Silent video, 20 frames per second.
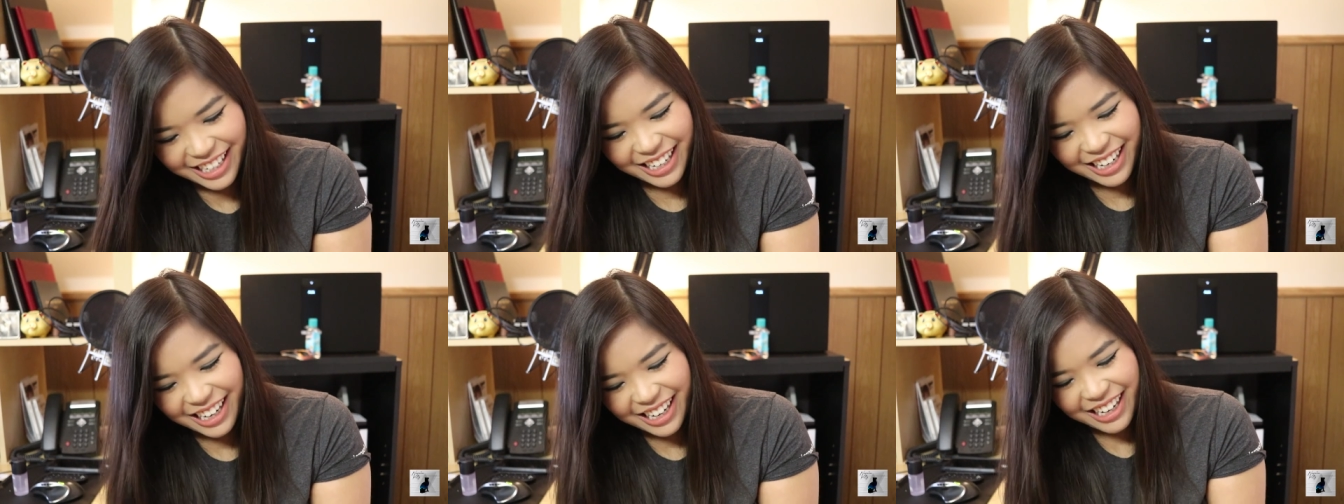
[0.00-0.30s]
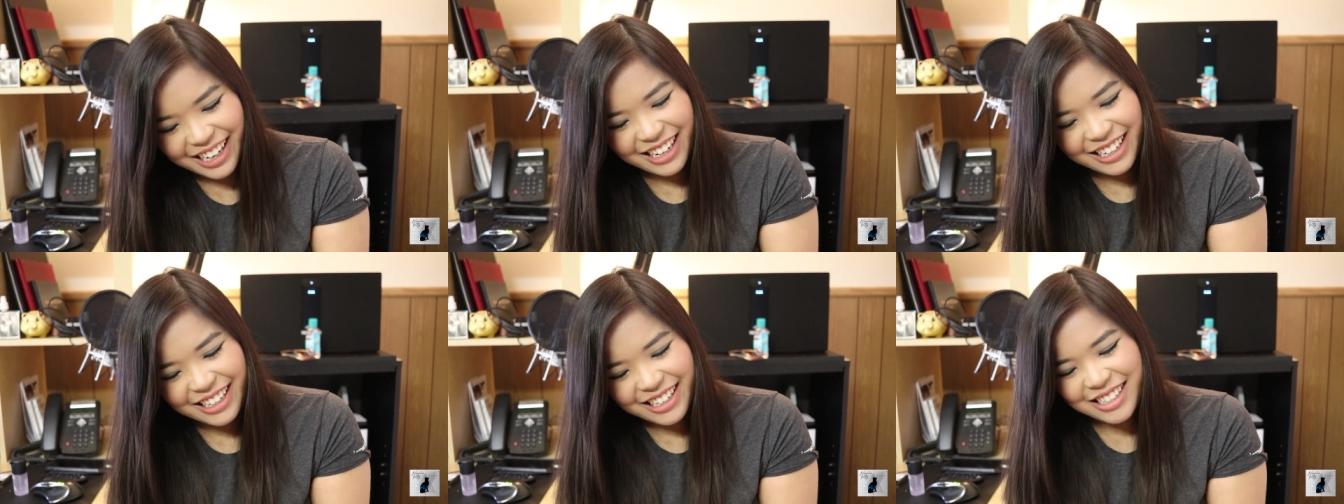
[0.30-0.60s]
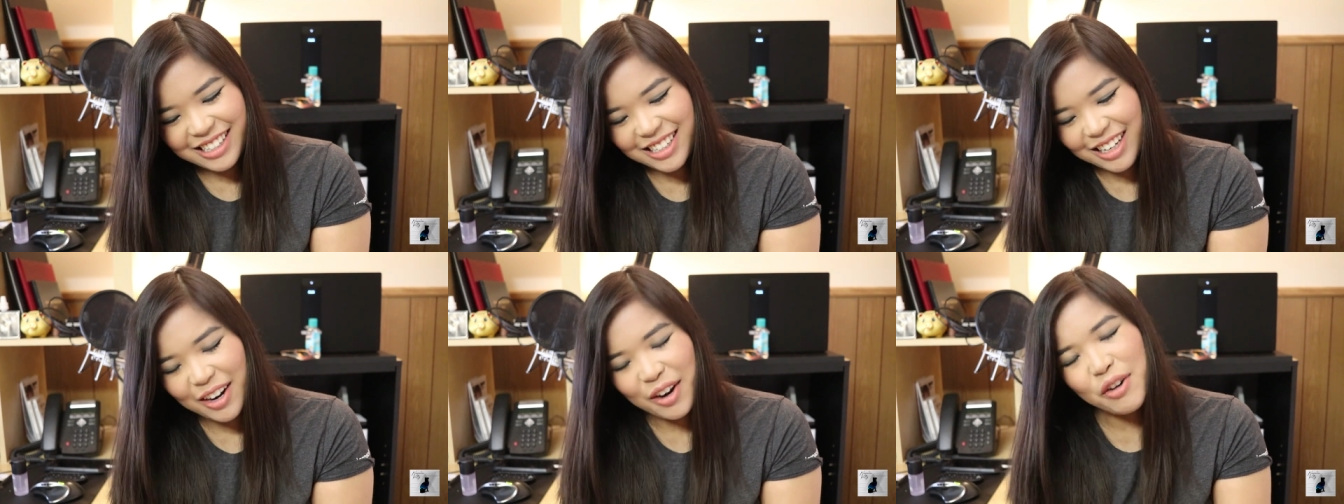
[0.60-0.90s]
Uh, it
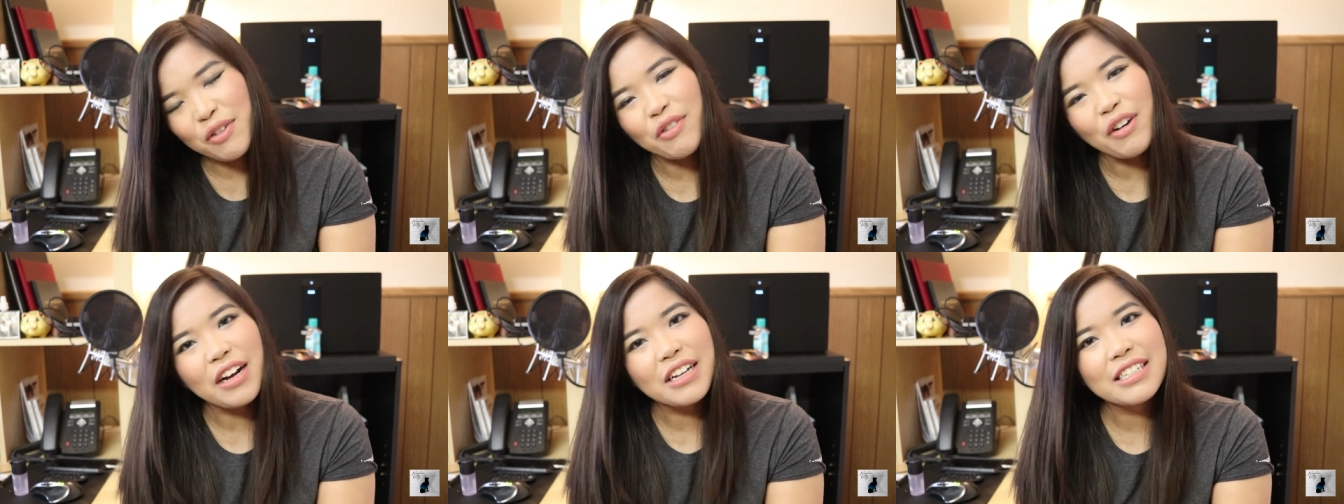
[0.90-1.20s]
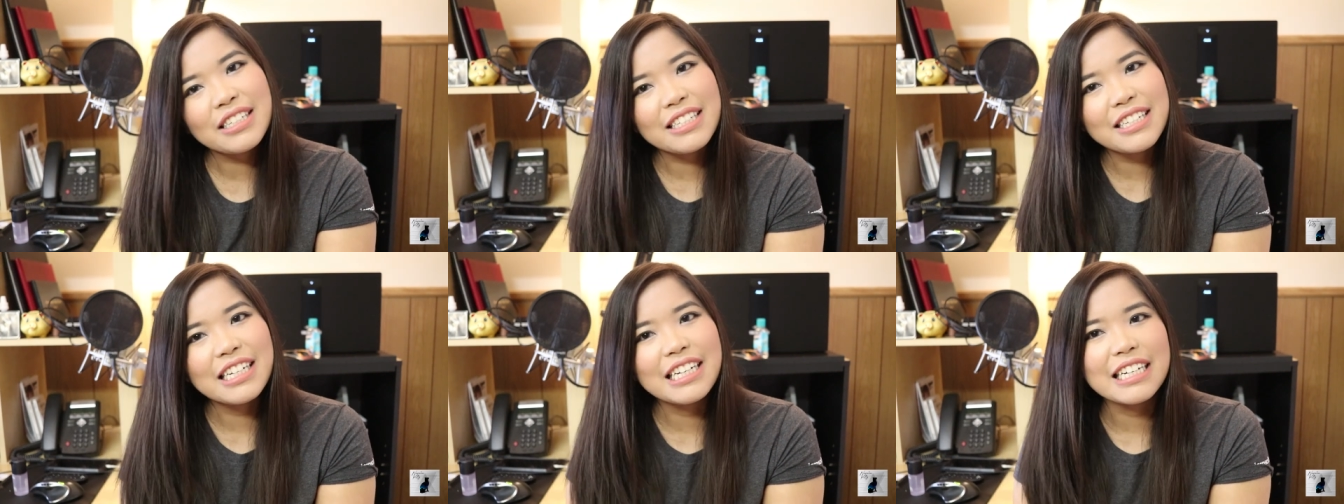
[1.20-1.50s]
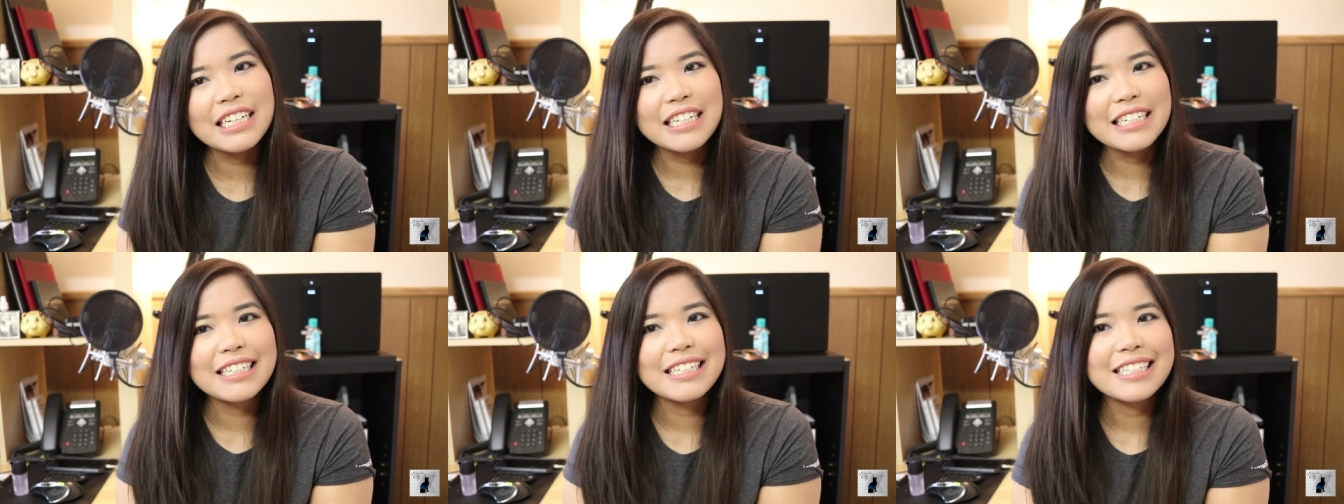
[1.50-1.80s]
looks like
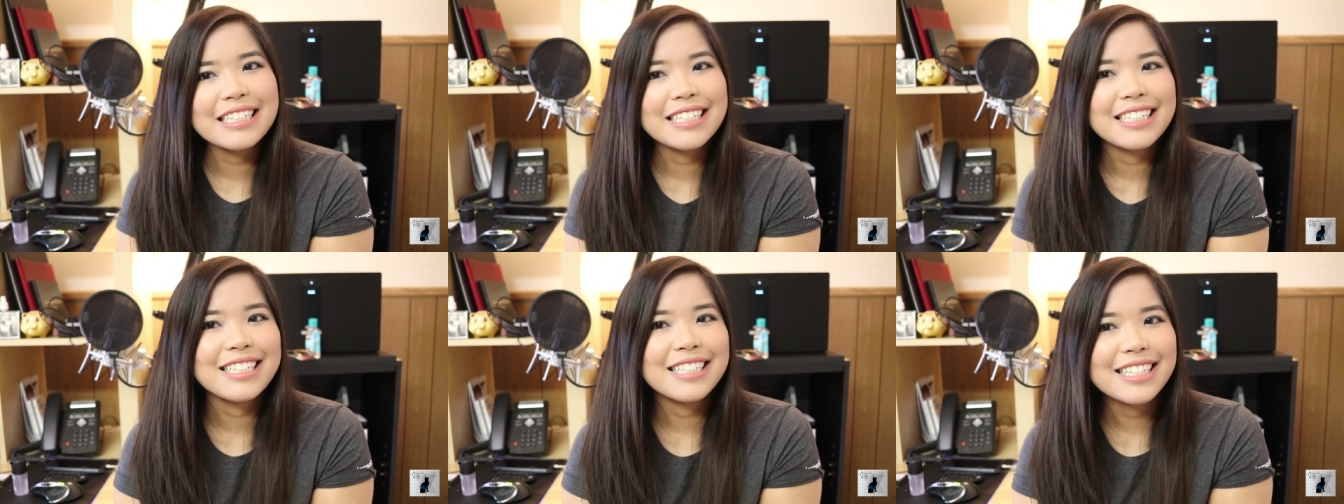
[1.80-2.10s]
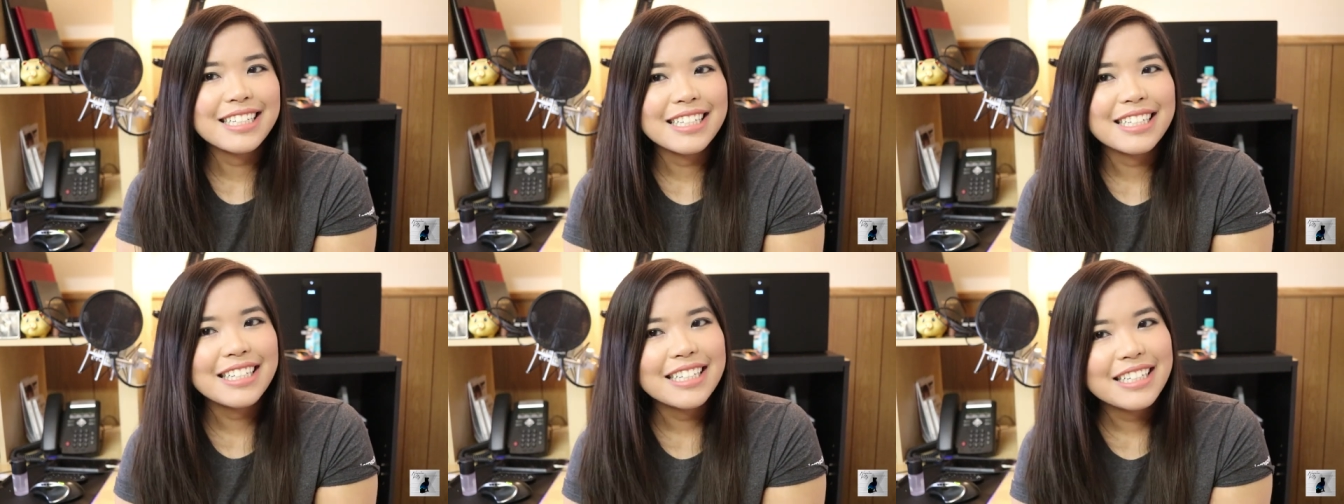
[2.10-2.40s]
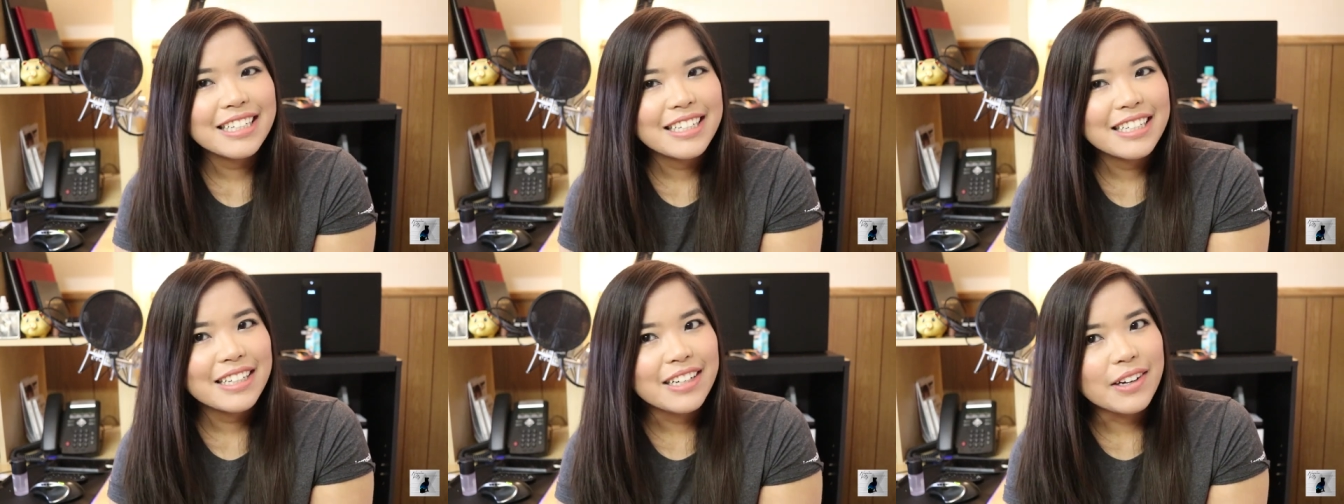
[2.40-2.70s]
frosting.
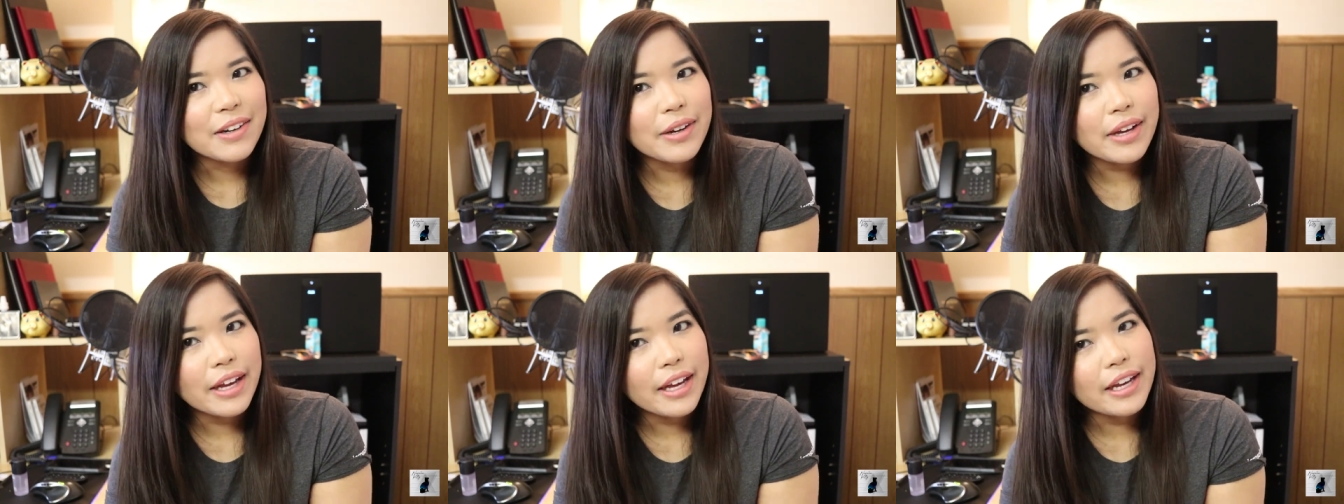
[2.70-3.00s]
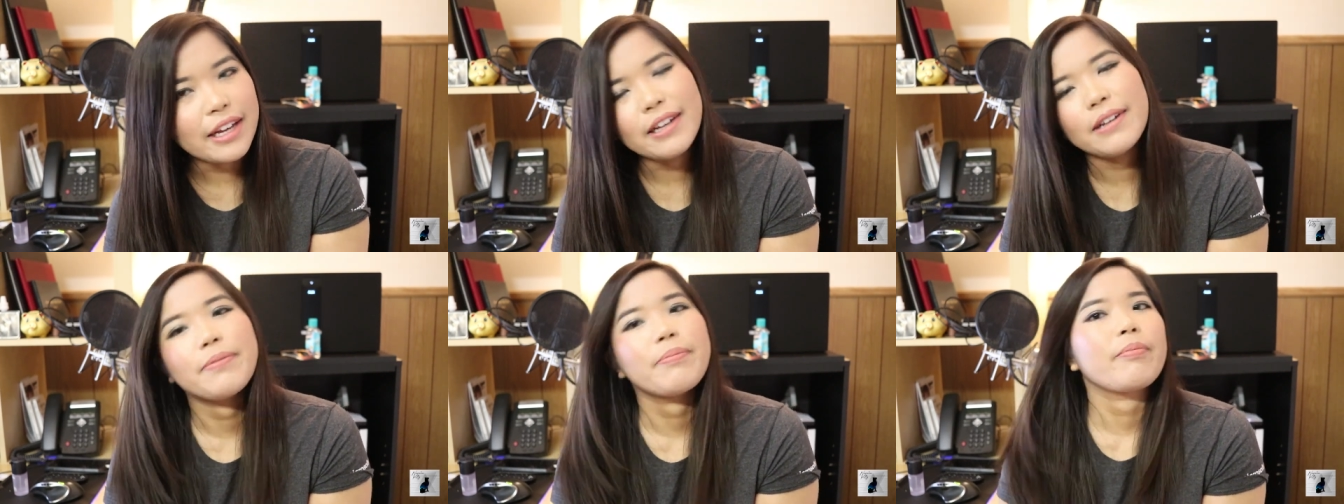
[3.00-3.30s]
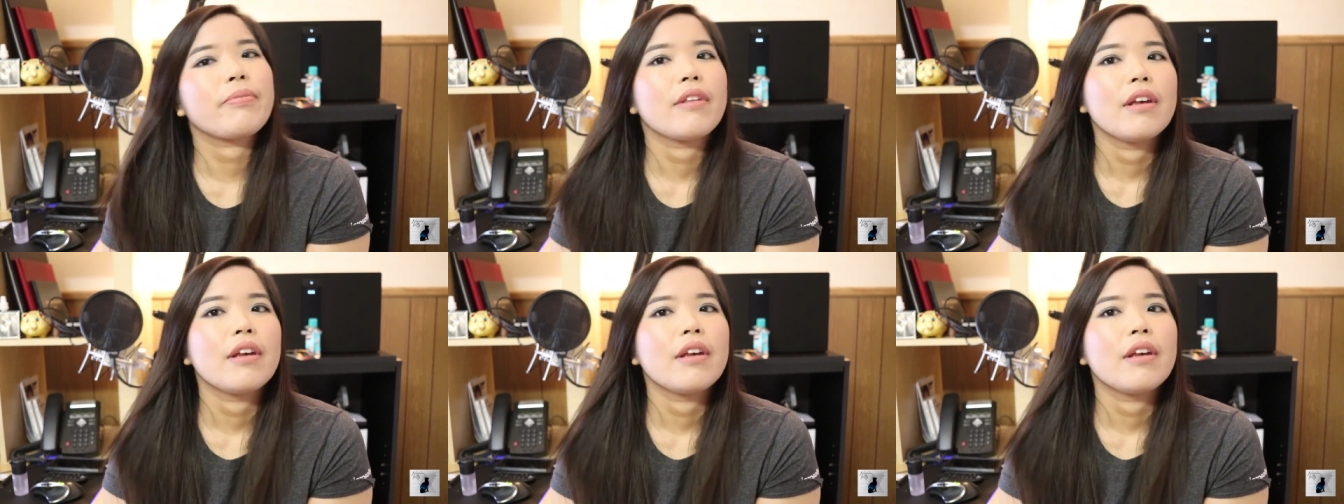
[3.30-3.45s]
Okay.